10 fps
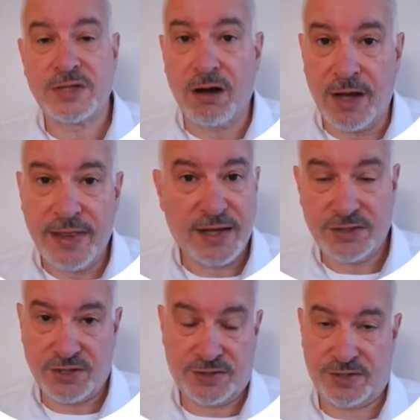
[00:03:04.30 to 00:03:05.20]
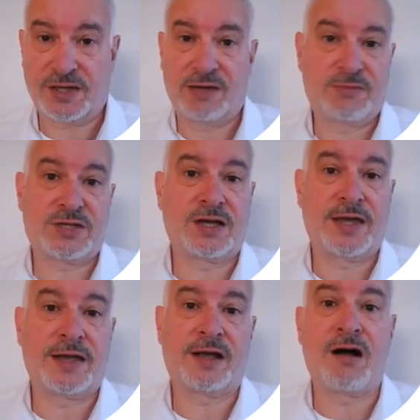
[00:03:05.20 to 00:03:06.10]
I, that's just the same as
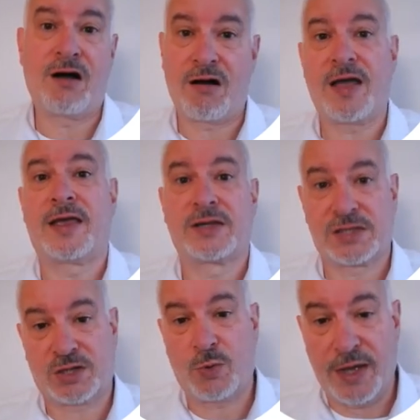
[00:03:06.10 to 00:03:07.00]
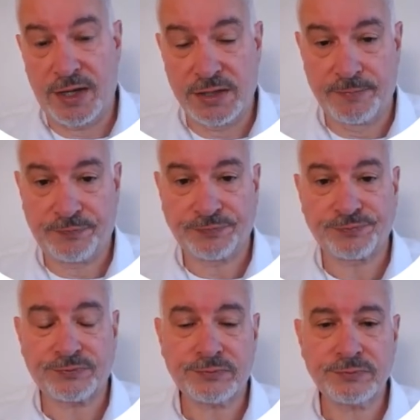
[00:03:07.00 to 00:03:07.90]
saying I squared.
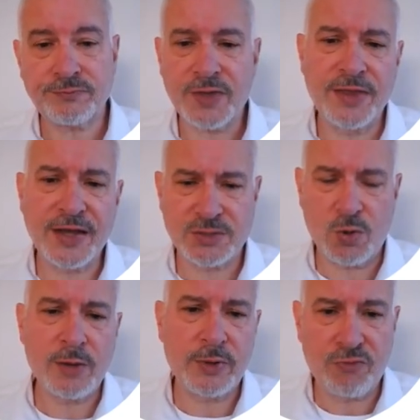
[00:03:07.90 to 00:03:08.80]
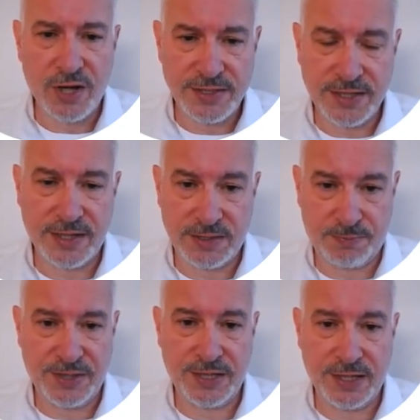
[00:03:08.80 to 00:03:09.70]
And that's why we write it as
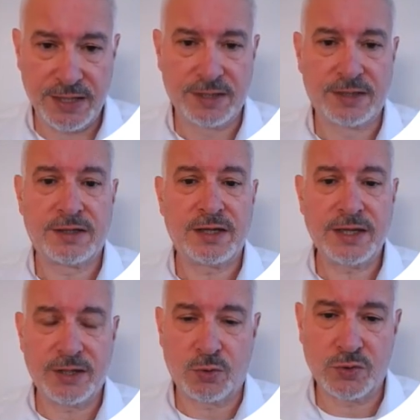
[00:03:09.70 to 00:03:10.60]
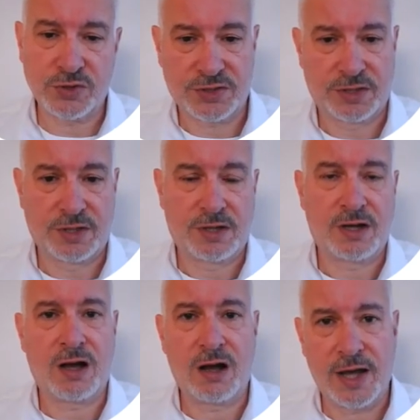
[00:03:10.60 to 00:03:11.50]
P equals
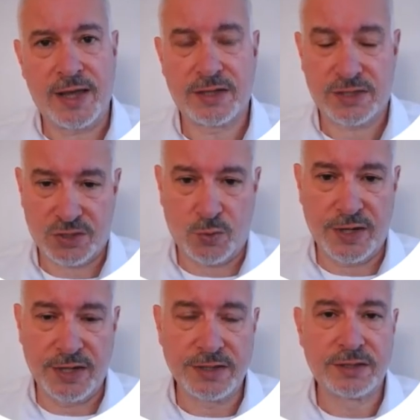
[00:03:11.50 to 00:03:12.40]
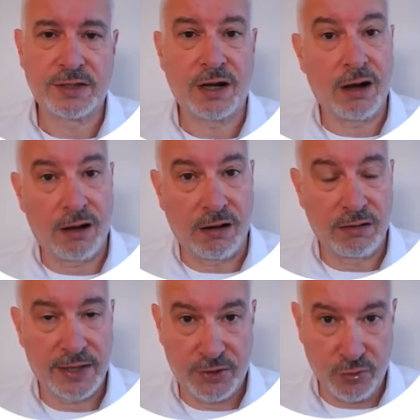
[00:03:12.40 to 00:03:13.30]
I squared R,
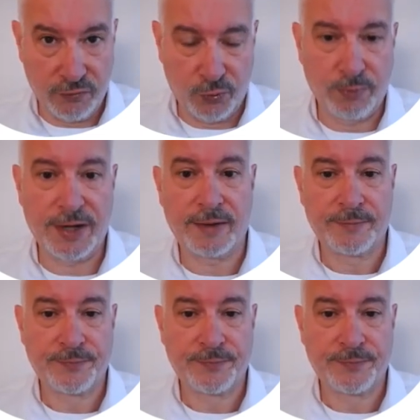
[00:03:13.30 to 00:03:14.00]
our new formula.